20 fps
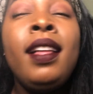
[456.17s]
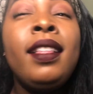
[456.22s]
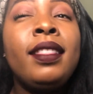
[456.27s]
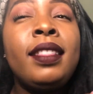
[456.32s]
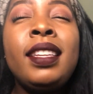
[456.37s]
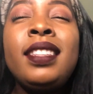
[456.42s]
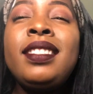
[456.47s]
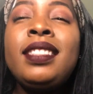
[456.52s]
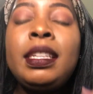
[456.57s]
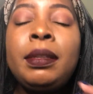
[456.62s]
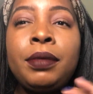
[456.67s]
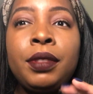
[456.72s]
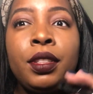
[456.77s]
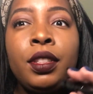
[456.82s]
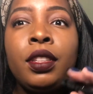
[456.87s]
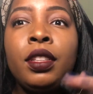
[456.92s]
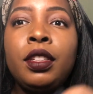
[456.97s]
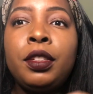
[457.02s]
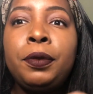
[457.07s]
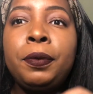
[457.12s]
This seems a
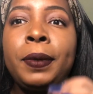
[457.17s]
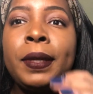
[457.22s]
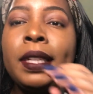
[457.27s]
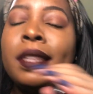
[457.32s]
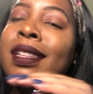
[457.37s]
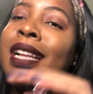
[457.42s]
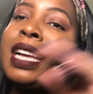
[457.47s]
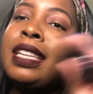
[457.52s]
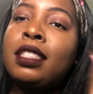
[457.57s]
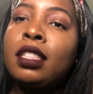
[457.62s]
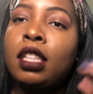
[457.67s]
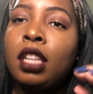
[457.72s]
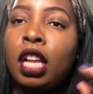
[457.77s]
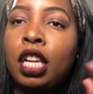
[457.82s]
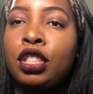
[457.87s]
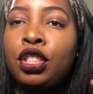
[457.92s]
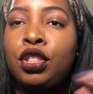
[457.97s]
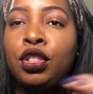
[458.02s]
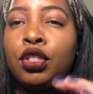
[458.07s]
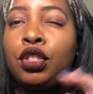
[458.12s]
little bit less
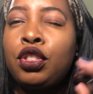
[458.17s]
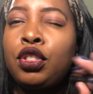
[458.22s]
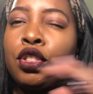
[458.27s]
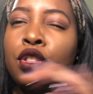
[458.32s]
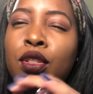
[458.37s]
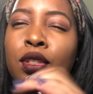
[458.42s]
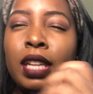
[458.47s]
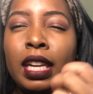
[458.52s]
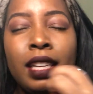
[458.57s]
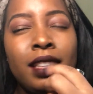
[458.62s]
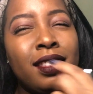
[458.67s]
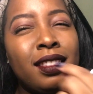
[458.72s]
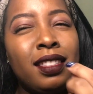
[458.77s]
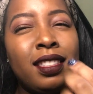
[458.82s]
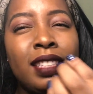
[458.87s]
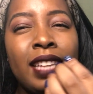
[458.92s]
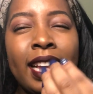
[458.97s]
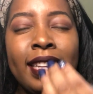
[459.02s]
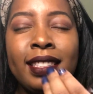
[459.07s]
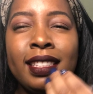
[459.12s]
luster, like
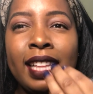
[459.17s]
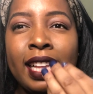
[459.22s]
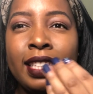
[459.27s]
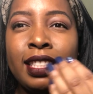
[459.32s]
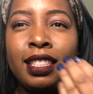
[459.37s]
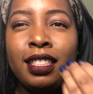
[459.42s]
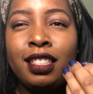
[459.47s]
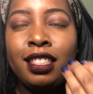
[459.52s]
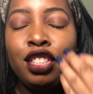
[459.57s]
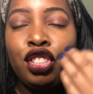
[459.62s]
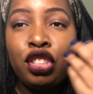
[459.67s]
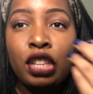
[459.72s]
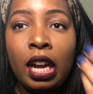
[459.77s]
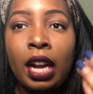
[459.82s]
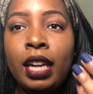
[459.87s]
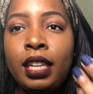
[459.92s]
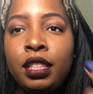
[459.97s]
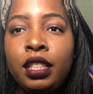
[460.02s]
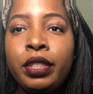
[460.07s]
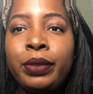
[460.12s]
has less
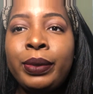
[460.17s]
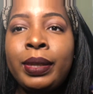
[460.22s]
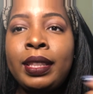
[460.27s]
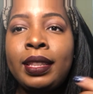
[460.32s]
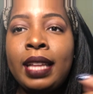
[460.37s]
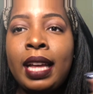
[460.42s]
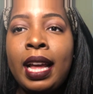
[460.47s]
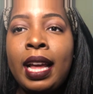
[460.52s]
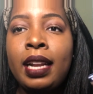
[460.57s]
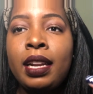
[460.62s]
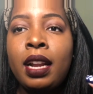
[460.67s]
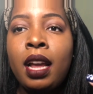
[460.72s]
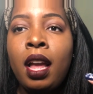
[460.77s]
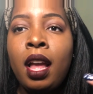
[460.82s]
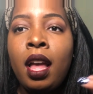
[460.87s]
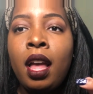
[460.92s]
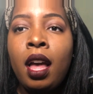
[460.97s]
shine to it than